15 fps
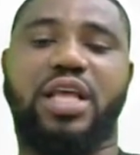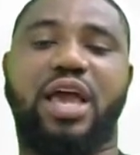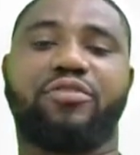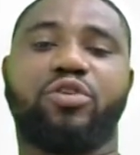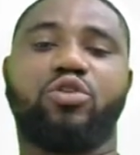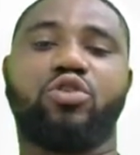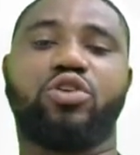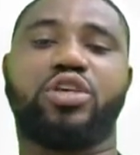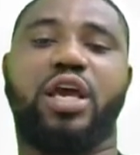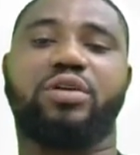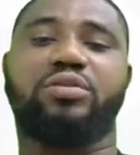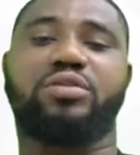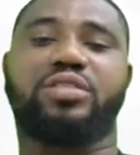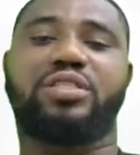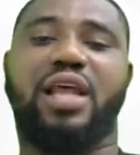Now, if you look here,
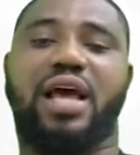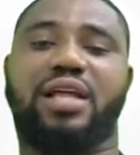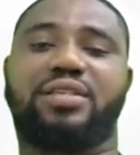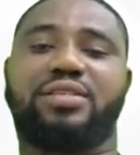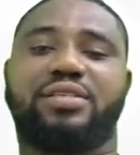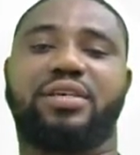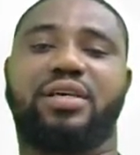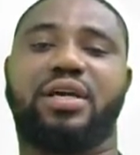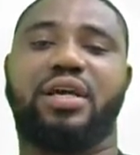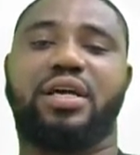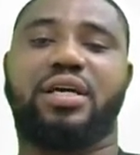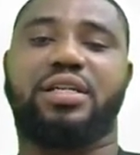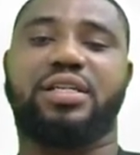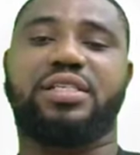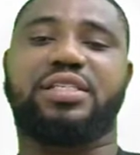you see that
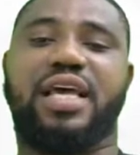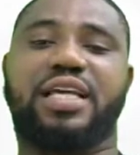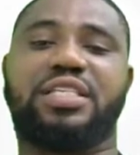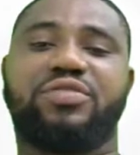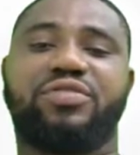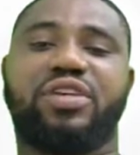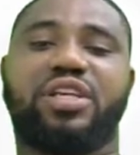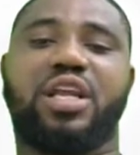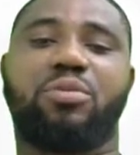the scientific